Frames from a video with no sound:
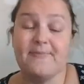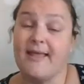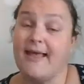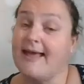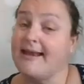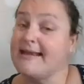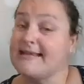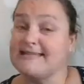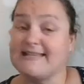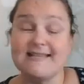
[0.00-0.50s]

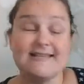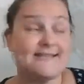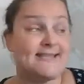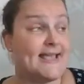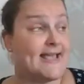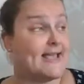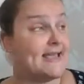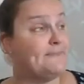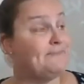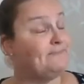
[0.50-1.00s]
And as I
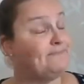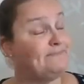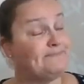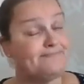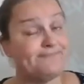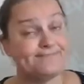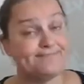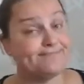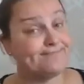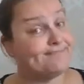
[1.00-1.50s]
say,
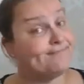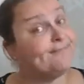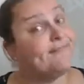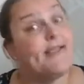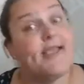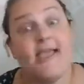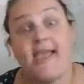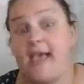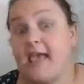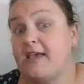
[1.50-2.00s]

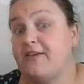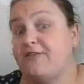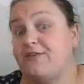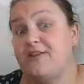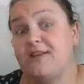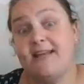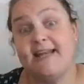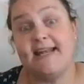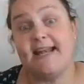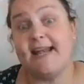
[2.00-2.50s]
if you
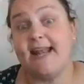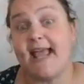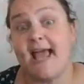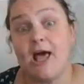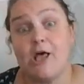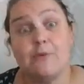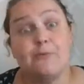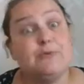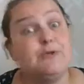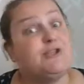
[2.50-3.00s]
need any
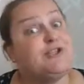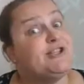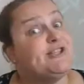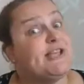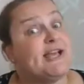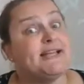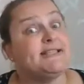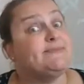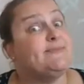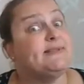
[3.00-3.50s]
help, you just
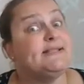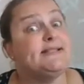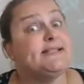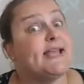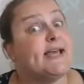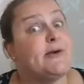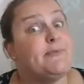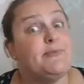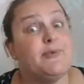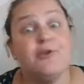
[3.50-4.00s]
ask Mrs.
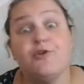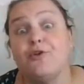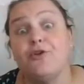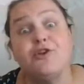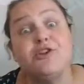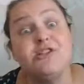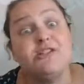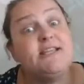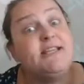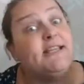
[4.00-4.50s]
Campbell,
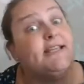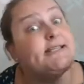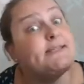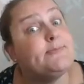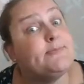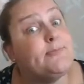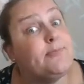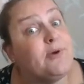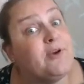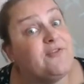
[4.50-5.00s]
because she is
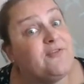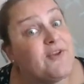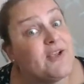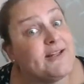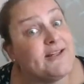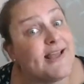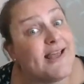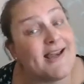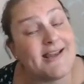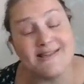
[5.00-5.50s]
perfect
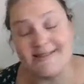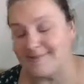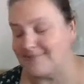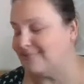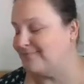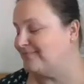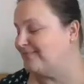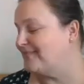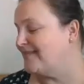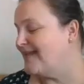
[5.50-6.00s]
at it.
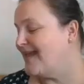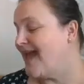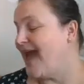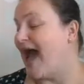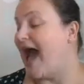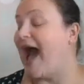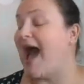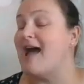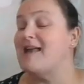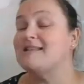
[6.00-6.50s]

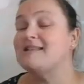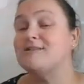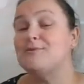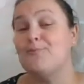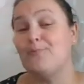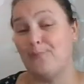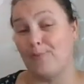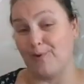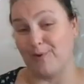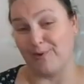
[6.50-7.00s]
And
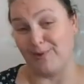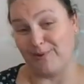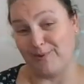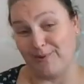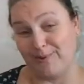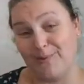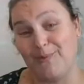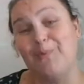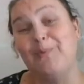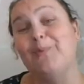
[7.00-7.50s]

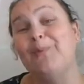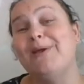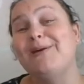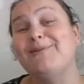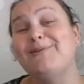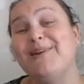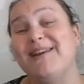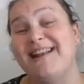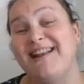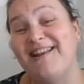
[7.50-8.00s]
tomorrow we'll
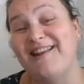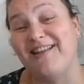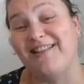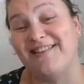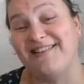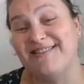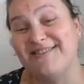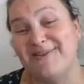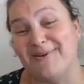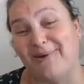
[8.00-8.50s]
read another
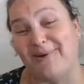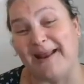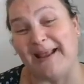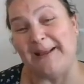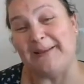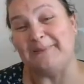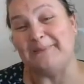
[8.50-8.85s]
story.